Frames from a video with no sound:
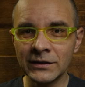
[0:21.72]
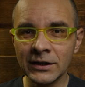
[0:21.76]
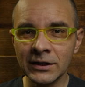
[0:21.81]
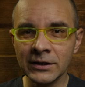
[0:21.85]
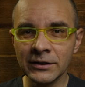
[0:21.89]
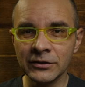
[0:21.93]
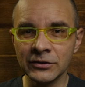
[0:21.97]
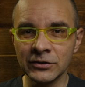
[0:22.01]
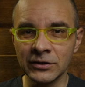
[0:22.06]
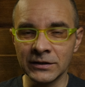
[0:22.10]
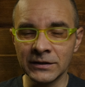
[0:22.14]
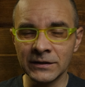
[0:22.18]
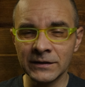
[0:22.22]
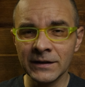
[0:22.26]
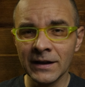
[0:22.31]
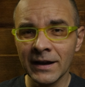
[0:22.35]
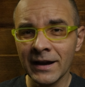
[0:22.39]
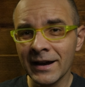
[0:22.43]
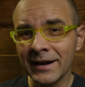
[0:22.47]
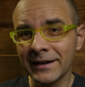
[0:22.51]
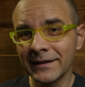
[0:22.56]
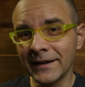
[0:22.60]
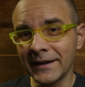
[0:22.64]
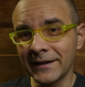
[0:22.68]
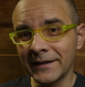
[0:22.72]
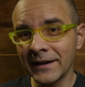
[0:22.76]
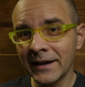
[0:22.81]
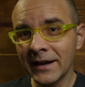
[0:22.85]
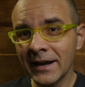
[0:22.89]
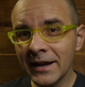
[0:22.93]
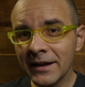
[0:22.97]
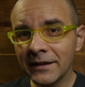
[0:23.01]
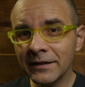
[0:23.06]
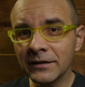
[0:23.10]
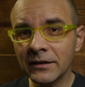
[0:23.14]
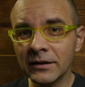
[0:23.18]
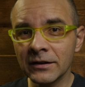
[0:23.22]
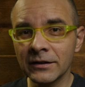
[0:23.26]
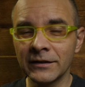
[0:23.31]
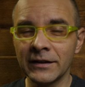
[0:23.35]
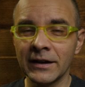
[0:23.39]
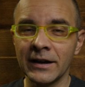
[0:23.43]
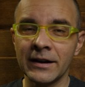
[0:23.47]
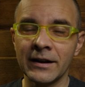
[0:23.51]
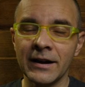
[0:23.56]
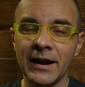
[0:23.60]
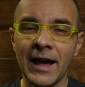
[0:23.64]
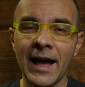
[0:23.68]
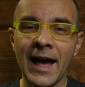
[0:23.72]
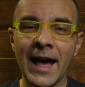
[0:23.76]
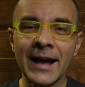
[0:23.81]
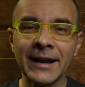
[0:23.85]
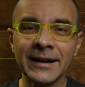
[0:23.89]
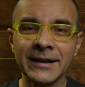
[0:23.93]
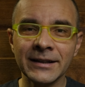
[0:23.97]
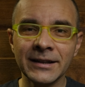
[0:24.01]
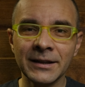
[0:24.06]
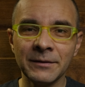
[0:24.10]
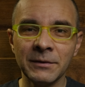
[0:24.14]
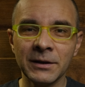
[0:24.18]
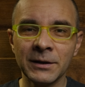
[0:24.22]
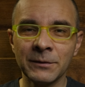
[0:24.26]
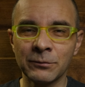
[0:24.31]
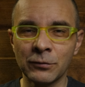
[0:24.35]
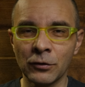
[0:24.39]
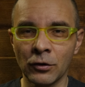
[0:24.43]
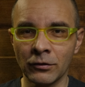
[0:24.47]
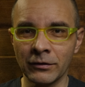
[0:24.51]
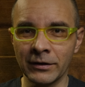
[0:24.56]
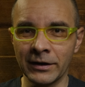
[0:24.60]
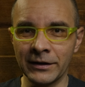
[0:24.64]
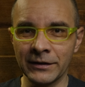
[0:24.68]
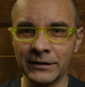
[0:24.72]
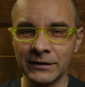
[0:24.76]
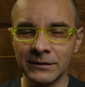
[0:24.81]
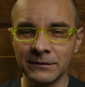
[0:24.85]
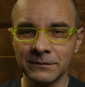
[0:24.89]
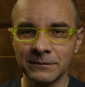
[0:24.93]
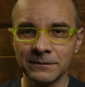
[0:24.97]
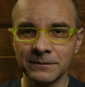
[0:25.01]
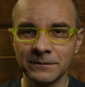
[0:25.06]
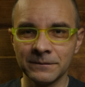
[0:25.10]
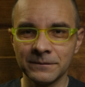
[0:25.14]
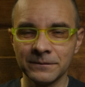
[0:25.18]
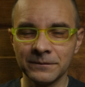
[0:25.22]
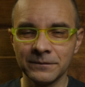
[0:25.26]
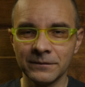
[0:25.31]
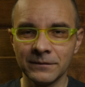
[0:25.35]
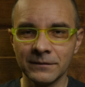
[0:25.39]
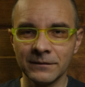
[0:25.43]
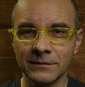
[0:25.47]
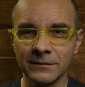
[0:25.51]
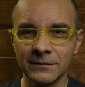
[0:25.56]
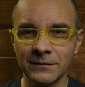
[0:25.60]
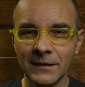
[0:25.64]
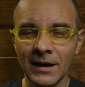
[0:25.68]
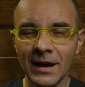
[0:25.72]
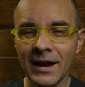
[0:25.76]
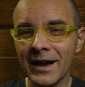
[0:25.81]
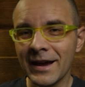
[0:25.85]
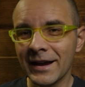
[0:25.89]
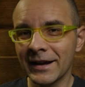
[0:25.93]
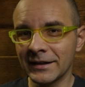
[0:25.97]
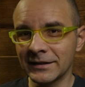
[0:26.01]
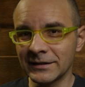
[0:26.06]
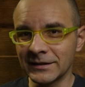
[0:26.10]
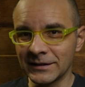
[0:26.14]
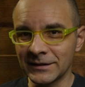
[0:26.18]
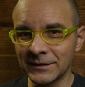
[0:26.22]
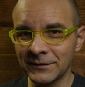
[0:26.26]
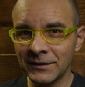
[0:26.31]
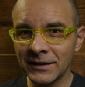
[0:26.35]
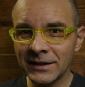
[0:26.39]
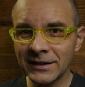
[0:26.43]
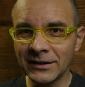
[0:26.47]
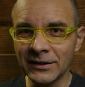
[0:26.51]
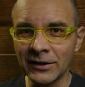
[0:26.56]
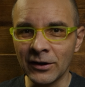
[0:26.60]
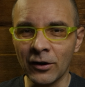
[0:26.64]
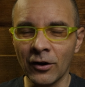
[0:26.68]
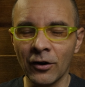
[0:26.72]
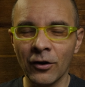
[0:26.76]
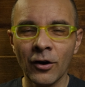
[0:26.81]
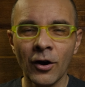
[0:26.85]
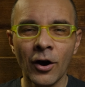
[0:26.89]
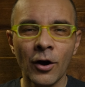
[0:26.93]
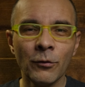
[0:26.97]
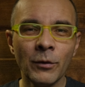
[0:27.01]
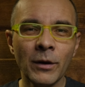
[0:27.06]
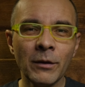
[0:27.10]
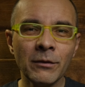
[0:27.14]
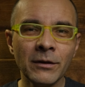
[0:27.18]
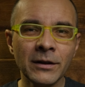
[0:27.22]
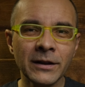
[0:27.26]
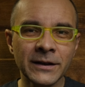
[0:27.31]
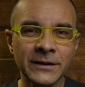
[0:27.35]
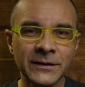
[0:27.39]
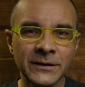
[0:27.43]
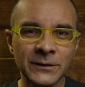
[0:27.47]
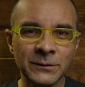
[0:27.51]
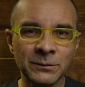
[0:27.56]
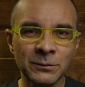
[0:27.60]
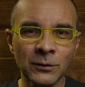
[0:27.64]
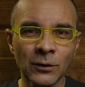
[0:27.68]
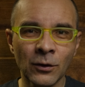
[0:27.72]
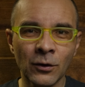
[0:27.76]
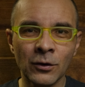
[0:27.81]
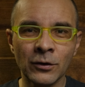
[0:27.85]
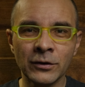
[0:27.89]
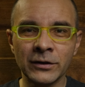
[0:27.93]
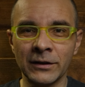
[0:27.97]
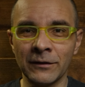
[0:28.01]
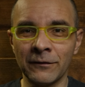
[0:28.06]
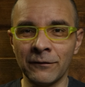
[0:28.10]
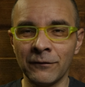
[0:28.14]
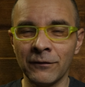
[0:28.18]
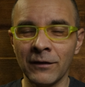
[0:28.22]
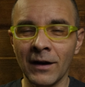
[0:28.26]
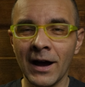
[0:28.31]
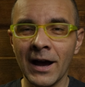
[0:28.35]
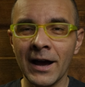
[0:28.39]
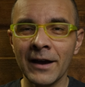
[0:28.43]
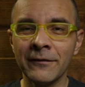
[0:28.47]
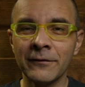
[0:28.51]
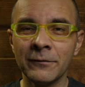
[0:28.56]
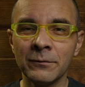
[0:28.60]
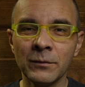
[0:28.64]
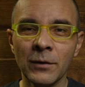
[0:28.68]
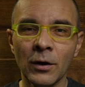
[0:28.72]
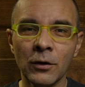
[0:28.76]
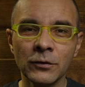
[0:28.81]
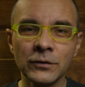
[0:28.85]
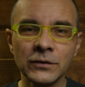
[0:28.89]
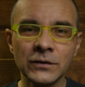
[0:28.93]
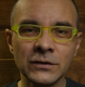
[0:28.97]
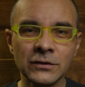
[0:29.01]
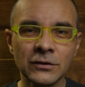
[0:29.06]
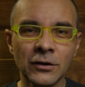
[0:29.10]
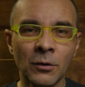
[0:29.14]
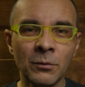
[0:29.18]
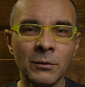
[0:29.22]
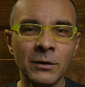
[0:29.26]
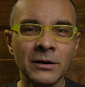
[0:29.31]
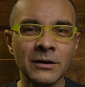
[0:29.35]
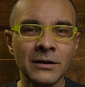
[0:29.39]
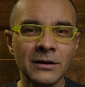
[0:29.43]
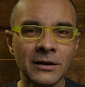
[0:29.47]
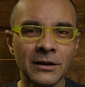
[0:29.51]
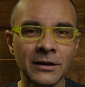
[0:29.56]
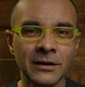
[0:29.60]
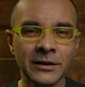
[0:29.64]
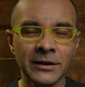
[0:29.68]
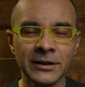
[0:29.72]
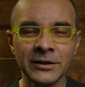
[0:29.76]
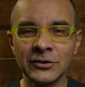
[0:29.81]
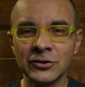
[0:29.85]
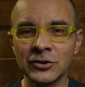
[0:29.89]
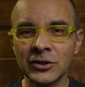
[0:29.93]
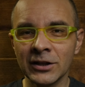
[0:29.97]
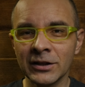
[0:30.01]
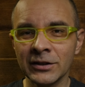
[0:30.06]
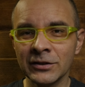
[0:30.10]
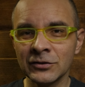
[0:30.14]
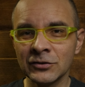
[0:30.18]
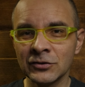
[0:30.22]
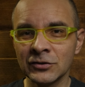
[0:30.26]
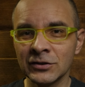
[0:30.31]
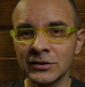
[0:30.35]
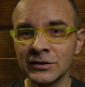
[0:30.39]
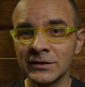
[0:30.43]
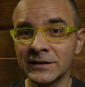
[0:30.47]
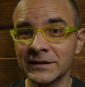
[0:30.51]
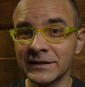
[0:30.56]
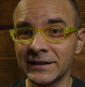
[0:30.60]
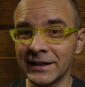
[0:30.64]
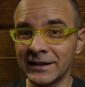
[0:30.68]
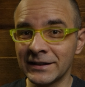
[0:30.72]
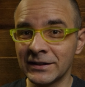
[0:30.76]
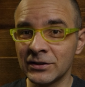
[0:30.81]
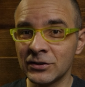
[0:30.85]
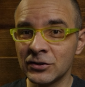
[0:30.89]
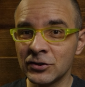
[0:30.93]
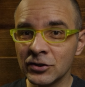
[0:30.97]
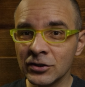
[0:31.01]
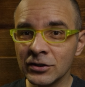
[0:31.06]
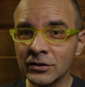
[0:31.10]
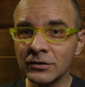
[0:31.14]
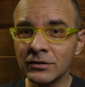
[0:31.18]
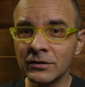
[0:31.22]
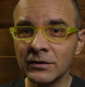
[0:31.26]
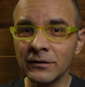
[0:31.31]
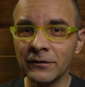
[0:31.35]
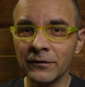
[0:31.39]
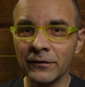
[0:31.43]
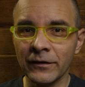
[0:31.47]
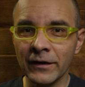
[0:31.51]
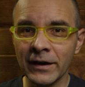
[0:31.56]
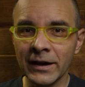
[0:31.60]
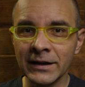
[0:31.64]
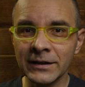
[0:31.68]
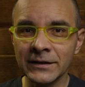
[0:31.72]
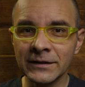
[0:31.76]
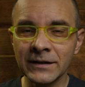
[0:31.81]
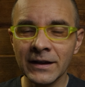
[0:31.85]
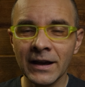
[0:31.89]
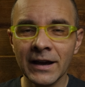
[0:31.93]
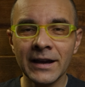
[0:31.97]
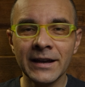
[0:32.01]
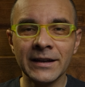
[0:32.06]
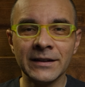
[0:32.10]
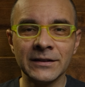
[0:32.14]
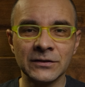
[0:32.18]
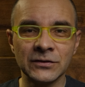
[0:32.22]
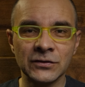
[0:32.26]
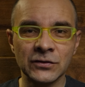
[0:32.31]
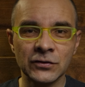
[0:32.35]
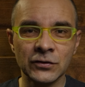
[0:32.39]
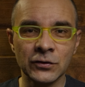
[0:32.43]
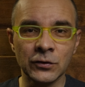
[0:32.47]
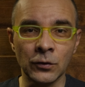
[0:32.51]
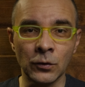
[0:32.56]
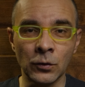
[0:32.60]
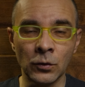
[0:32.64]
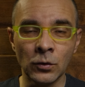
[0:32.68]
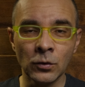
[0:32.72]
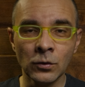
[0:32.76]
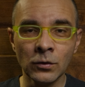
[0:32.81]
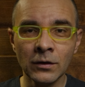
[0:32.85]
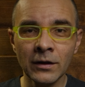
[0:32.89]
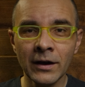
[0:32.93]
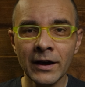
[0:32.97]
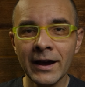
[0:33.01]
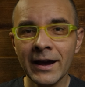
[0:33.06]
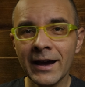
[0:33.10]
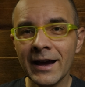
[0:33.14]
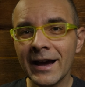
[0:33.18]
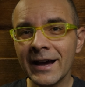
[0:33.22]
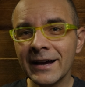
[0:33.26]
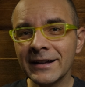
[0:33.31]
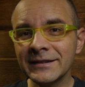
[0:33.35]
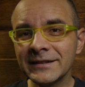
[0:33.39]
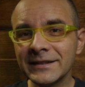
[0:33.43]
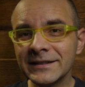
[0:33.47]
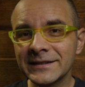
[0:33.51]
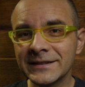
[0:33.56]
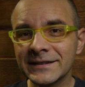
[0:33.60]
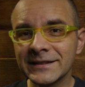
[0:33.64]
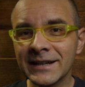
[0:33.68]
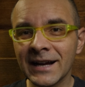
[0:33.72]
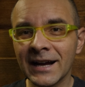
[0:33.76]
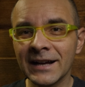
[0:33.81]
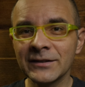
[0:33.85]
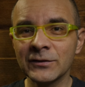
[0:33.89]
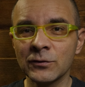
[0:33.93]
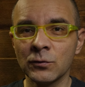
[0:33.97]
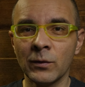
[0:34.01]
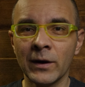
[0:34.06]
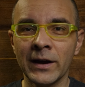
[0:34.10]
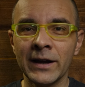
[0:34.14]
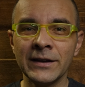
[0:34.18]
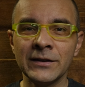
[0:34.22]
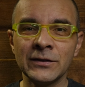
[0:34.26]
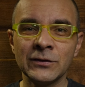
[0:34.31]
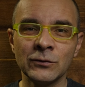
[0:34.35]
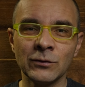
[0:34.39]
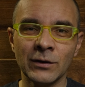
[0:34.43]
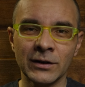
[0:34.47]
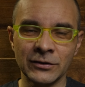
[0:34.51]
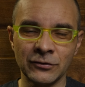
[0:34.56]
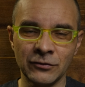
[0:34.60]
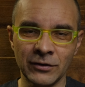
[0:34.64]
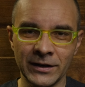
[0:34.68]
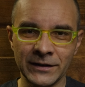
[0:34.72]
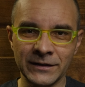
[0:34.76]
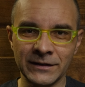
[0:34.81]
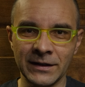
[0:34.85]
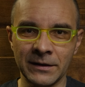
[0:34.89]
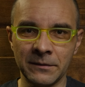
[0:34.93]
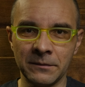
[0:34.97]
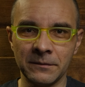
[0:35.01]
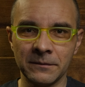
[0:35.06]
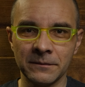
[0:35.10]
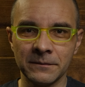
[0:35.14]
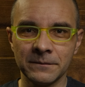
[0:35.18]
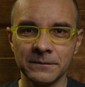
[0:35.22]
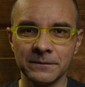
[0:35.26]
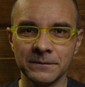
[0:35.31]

challenges that hinder their academic progress. In this video, we will explore the 5 most common learning challenges that children face in school and discuss ways to address them.